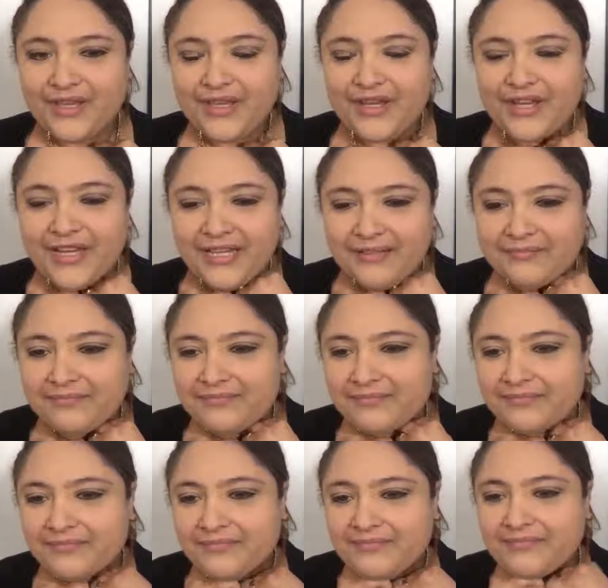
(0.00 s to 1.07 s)
All right,
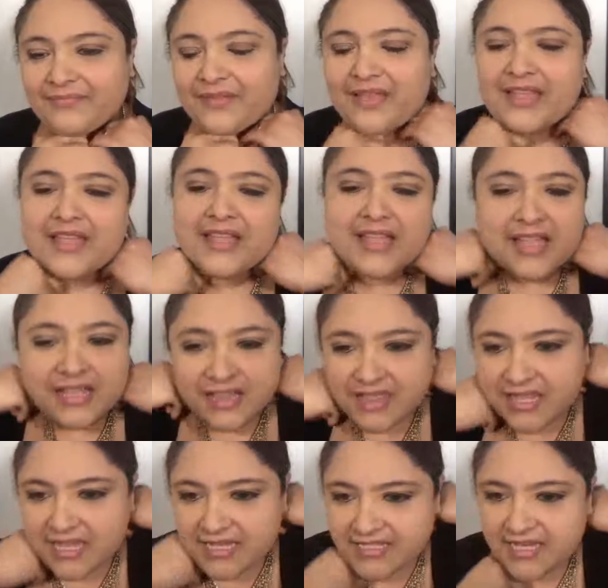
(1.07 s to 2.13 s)

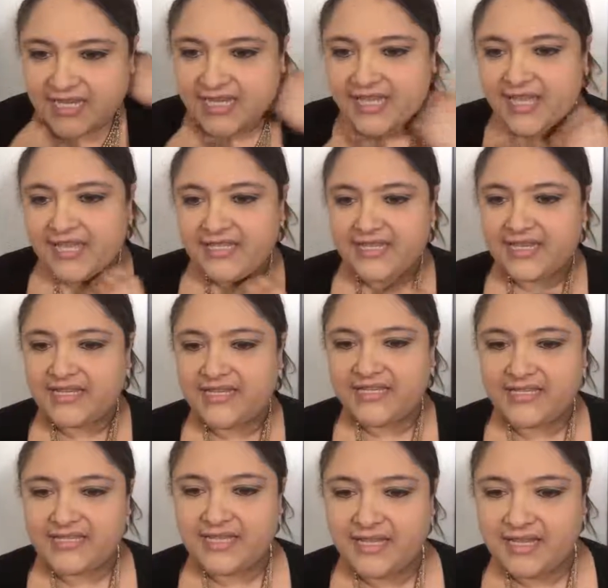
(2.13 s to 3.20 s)
let's get
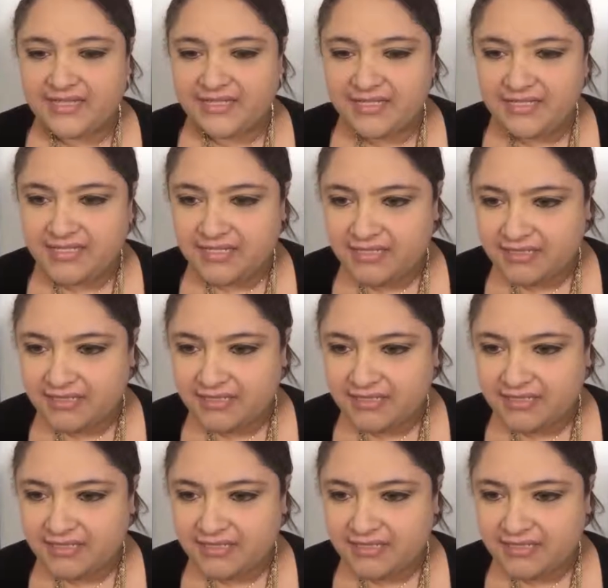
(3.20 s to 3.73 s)
started.